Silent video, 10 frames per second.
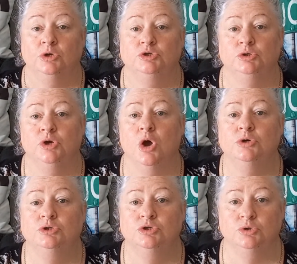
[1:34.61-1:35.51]
to go
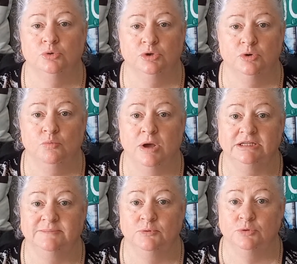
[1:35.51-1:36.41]
to Jordan
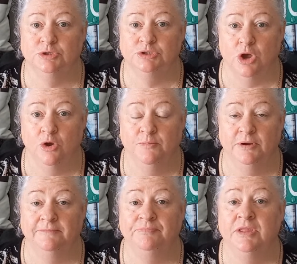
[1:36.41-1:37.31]
once borders
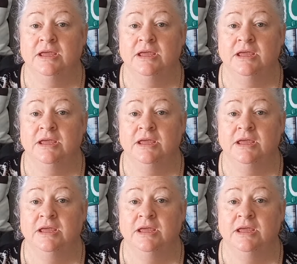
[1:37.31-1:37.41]
open.